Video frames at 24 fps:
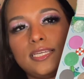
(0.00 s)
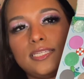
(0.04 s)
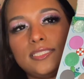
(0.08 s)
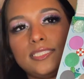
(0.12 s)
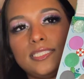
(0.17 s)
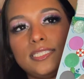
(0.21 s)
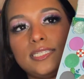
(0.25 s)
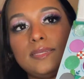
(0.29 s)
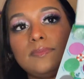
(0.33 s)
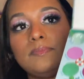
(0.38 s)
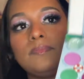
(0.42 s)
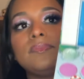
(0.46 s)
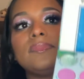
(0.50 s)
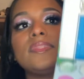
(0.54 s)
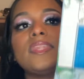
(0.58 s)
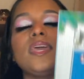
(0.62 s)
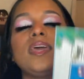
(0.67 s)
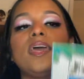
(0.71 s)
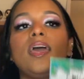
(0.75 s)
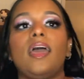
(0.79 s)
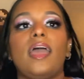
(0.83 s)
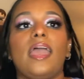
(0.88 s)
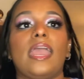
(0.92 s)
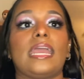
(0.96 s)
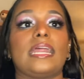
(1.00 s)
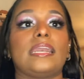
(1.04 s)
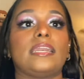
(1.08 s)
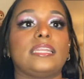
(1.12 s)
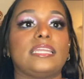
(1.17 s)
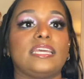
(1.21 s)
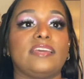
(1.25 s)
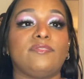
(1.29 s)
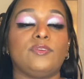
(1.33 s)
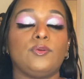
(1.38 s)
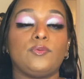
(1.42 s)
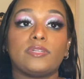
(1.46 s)
did. And
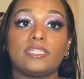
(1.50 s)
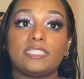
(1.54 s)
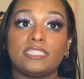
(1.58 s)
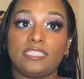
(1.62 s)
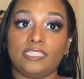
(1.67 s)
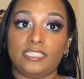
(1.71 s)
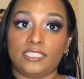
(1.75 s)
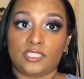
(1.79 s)
if you want to see